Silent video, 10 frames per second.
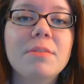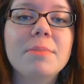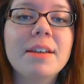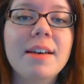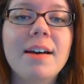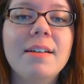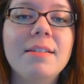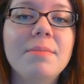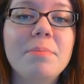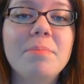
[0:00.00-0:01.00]
my
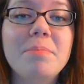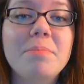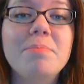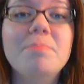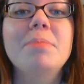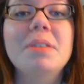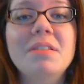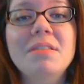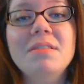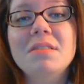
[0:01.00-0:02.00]
god,
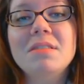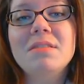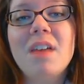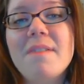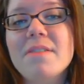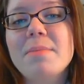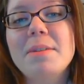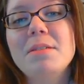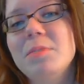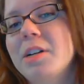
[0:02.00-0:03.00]
Bill's having a
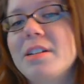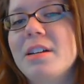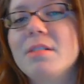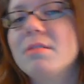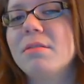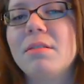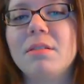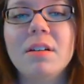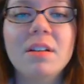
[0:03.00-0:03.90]
mental breakdown